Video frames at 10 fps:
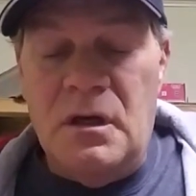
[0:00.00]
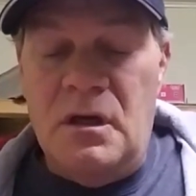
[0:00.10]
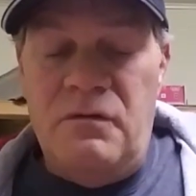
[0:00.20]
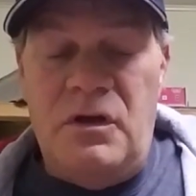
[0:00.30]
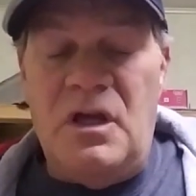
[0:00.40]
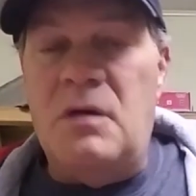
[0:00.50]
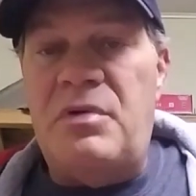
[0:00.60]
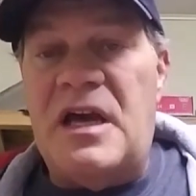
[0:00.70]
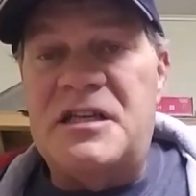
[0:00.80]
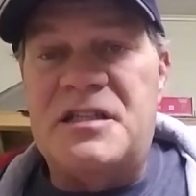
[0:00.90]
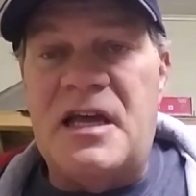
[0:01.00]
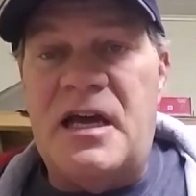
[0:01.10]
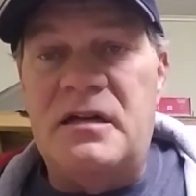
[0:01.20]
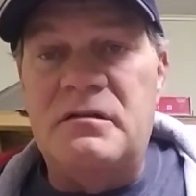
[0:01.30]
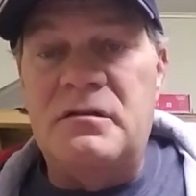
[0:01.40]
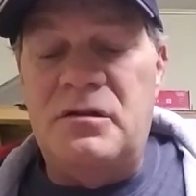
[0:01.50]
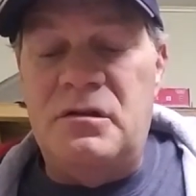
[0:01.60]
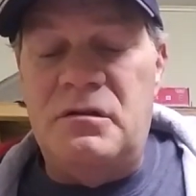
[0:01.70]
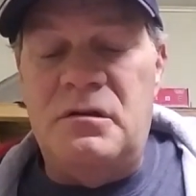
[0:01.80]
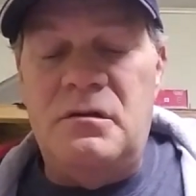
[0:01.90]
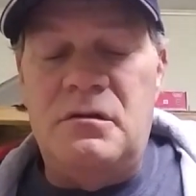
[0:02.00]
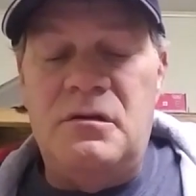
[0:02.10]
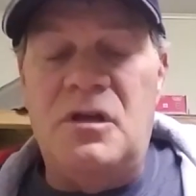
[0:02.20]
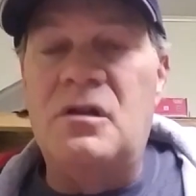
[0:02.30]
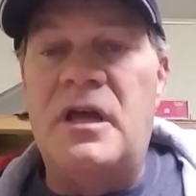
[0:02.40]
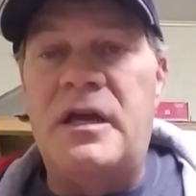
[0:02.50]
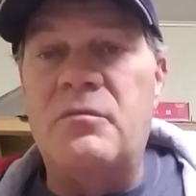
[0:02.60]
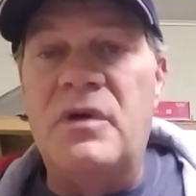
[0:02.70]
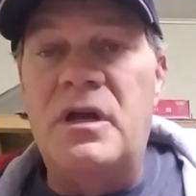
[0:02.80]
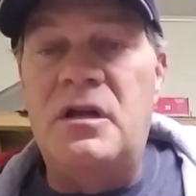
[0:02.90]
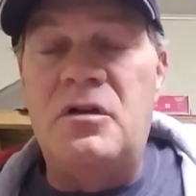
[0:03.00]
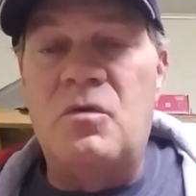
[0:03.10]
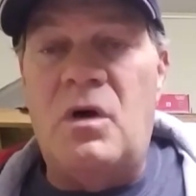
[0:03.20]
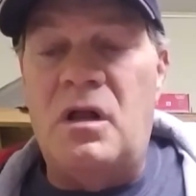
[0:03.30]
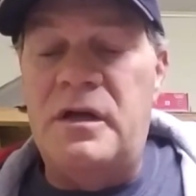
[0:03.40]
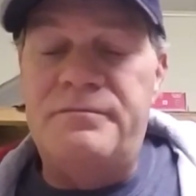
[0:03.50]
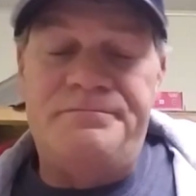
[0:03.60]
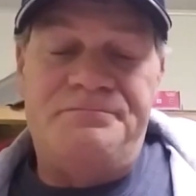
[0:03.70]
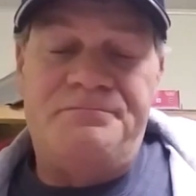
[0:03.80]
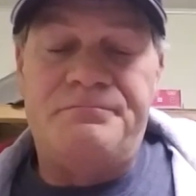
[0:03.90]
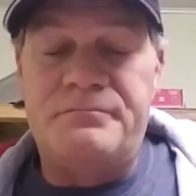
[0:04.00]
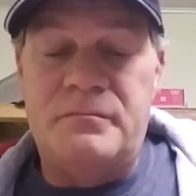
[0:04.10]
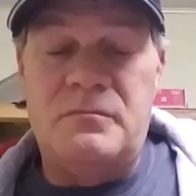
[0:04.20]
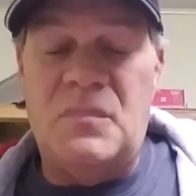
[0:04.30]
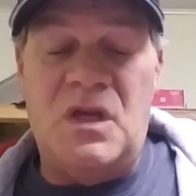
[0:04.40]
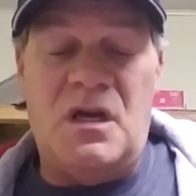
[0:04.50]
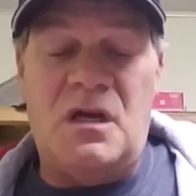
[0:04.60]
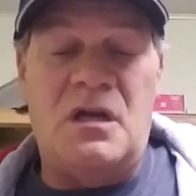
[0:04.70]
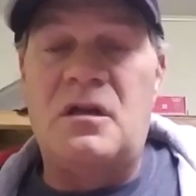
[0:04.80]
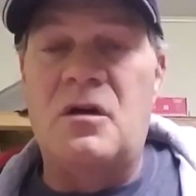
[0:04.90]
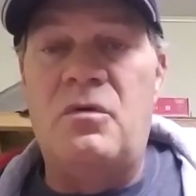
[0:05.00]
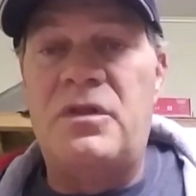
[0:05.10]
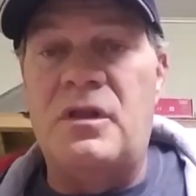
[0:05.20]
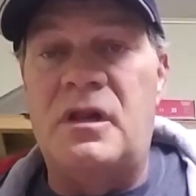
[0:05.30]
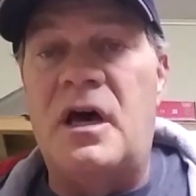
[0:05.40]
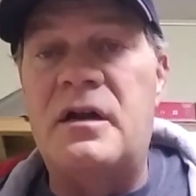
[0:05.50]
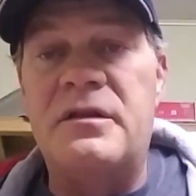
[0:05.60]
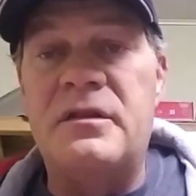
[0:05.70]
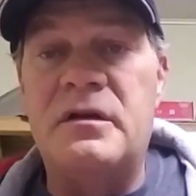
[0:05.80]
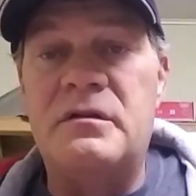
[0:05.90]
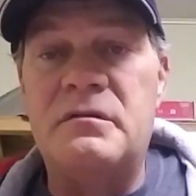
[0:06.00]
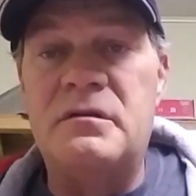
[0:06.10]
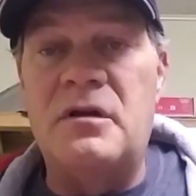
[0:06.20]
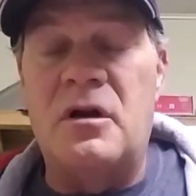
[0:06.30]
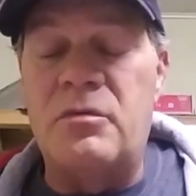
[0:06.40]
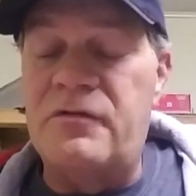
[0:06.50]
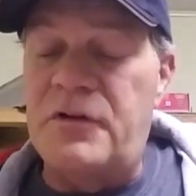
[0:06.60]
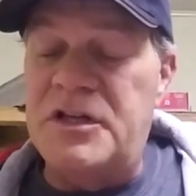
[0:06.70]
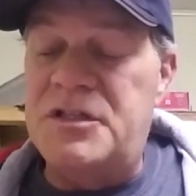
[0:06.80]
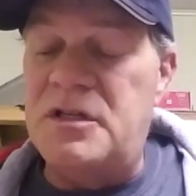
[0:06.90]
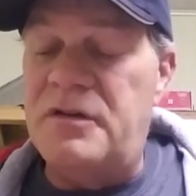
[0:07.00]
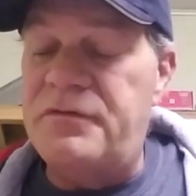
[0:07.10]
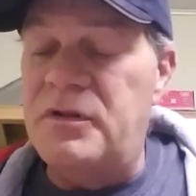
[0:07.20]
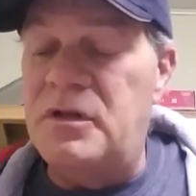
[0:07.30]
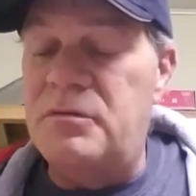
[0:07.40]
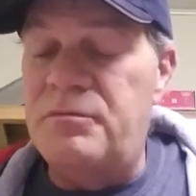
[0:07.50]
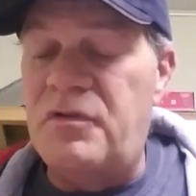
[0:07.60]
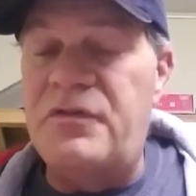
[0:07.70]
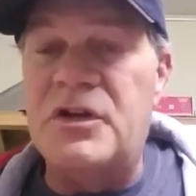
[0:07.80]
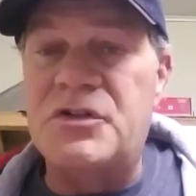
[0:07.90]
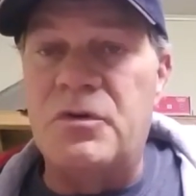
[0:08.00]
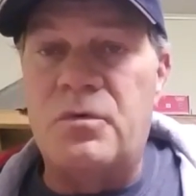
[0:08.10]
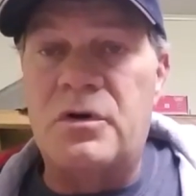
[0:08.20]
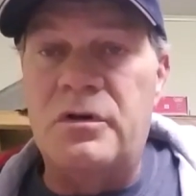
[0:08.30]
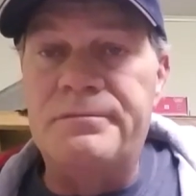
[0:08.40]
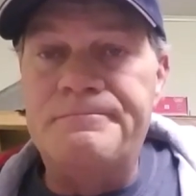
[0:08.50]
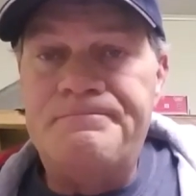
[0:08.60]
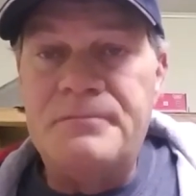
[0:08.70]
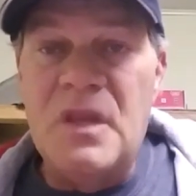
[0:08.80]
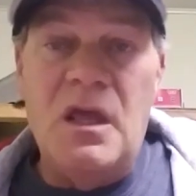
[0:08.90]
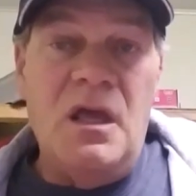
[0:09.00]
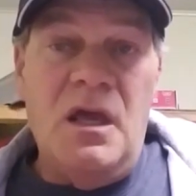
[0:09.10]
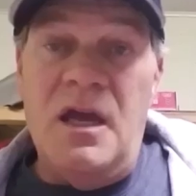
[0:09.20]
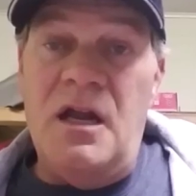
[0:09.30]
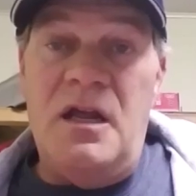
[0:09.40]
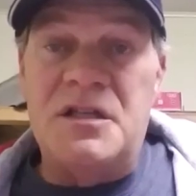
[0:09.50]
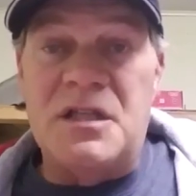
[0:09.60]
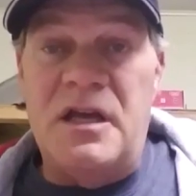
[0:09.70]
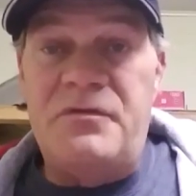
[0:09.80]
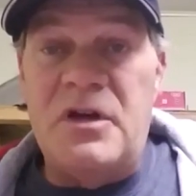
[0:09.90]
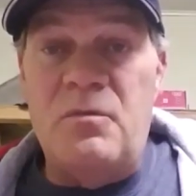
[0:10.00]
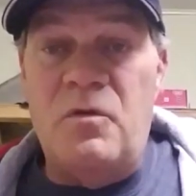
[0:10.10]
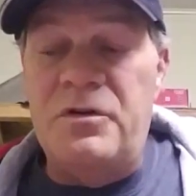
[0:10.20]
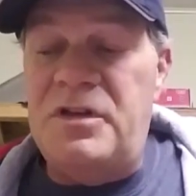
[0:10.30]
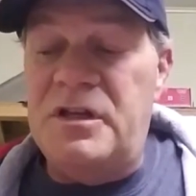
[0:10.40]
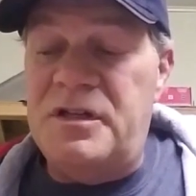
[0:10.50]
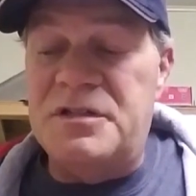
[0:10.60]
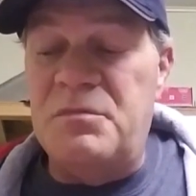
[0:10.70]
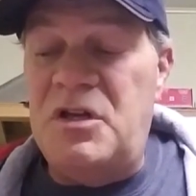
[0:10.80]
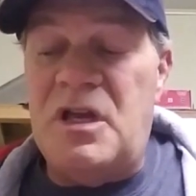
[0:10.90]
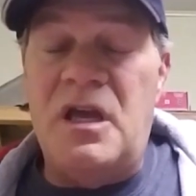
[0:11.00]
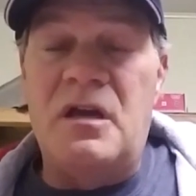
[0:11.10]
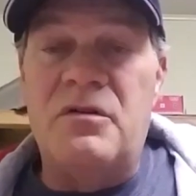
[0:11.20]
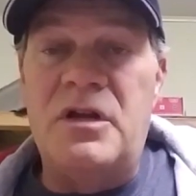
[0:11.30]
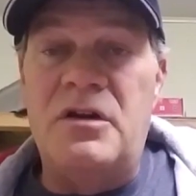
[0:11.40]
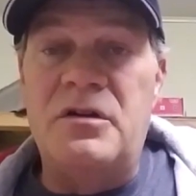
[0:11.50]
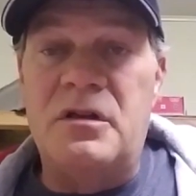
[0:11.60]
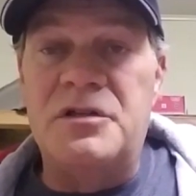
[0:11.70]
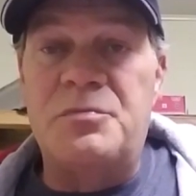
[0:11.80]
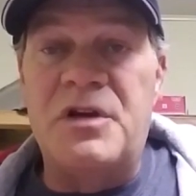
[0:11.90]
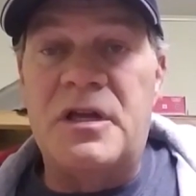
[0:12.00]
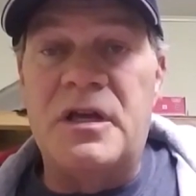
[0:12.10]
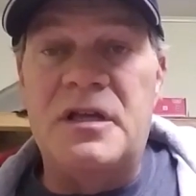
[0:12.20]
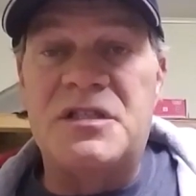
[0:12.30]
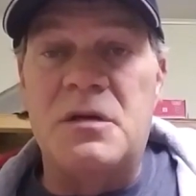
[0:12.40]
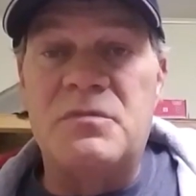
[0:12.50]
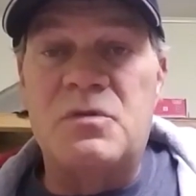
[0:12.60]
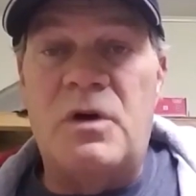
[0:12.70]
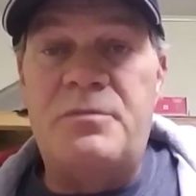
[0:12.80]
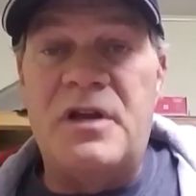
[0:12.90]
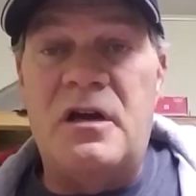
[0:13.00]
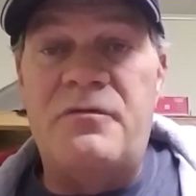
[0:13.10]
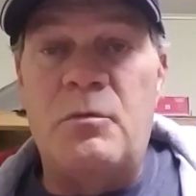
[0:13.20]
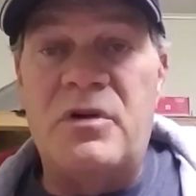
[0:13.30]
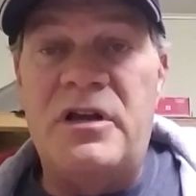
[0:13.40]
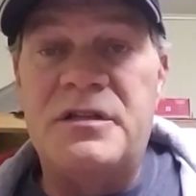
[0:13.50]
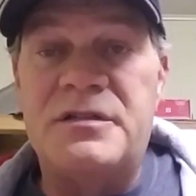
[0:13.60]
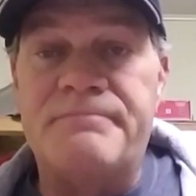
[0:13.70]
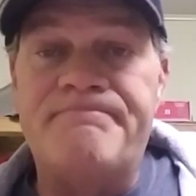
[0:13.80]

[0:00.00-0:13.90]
If you can get past that, you like money in your wallet, yeah, I'd go with a lot of the Harbor Freight stuff in the professional world. And it has a lifetime warranty. It doesn't mean you can't go down your lunch break and get something swapped out if it breaks.